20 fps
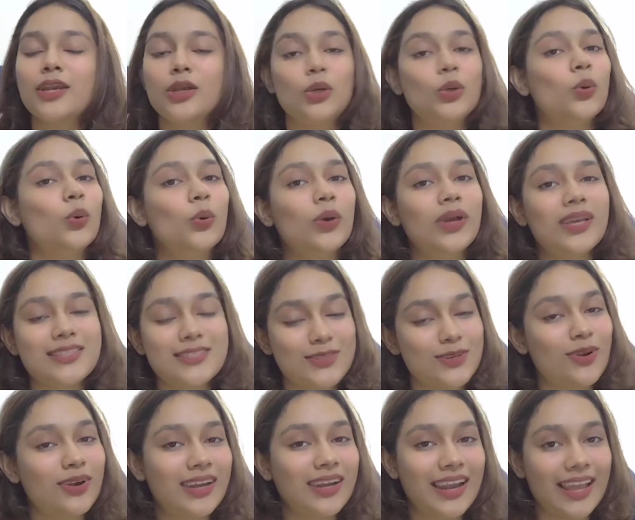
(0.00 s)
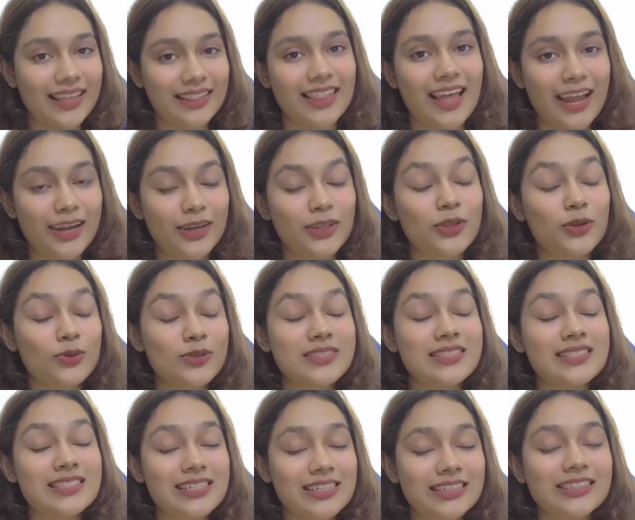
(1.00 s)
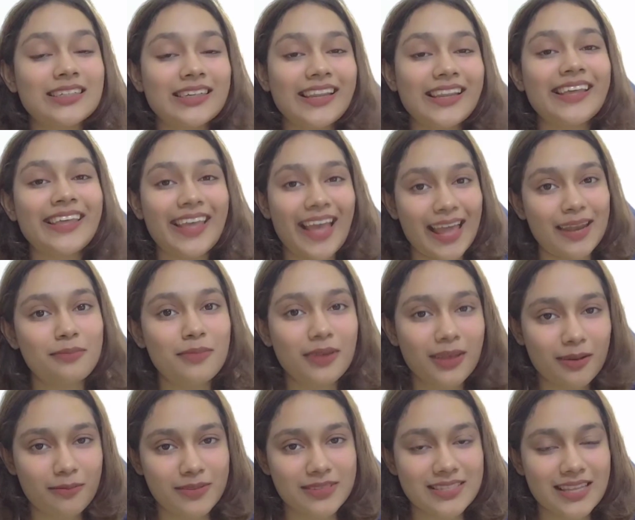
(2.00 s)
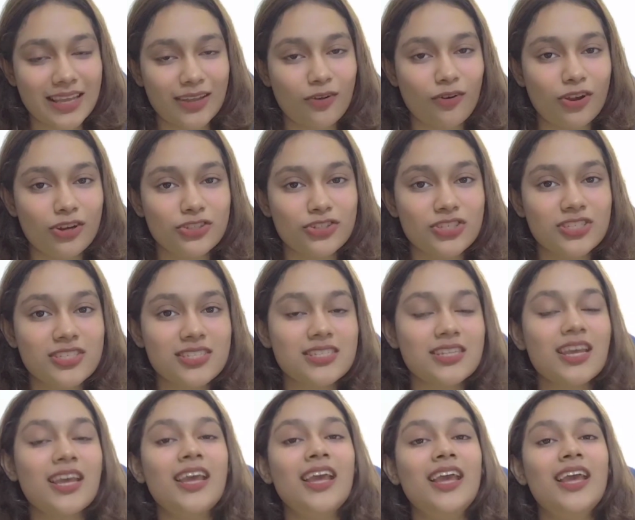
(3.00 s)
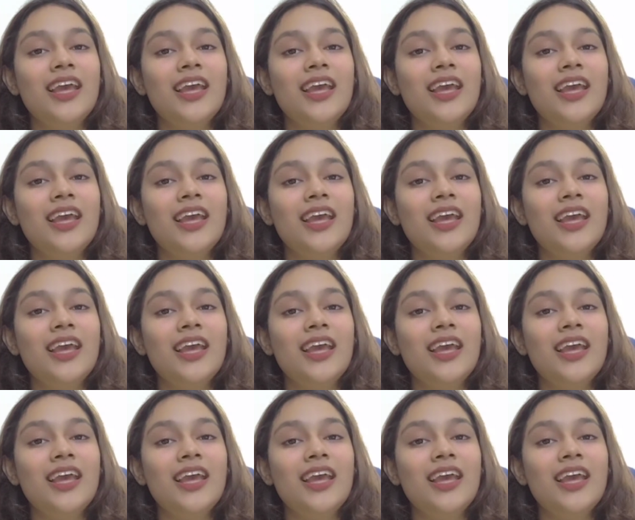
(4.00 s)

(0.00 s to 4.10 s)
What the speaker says: No, it's not like that. You certainly can become a psychologist